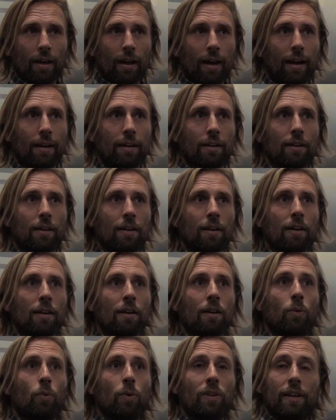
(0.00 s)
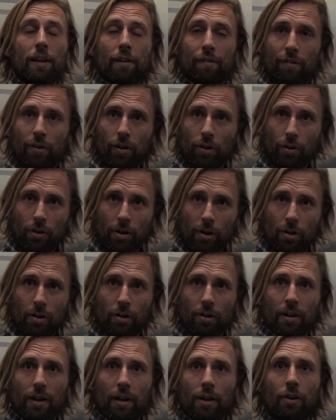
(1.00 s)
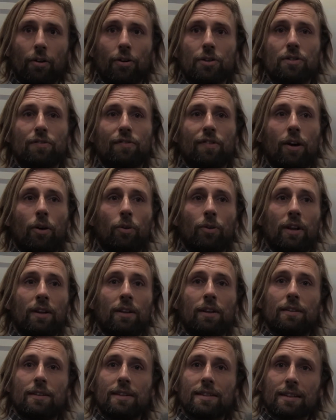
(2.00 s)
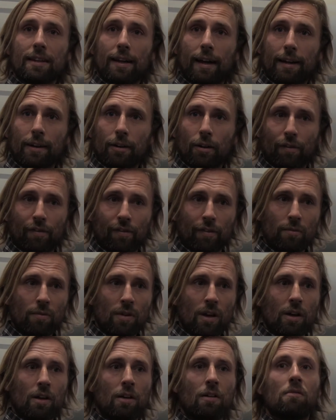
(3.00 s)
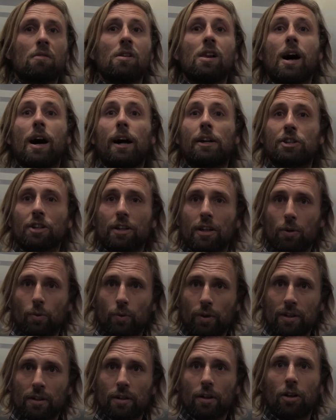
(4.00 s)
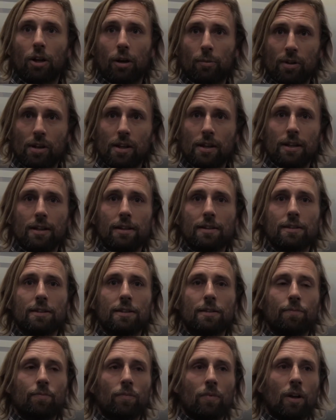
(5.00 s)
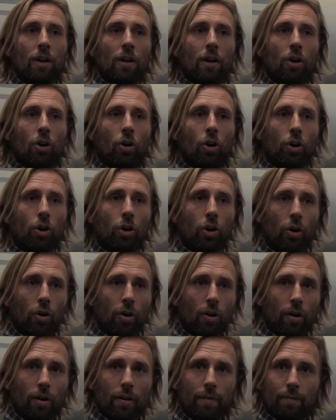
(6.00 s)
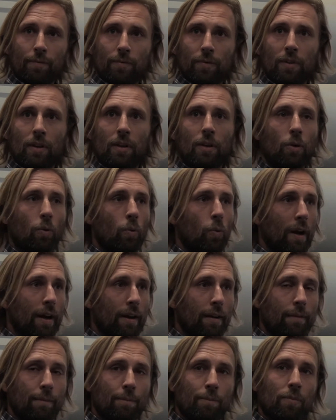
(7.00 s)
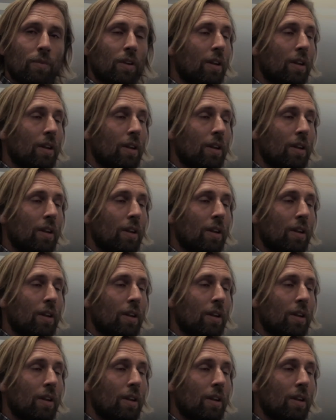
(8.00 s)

And we then followed on and also found that this kind of large-scale wind anomalies occur when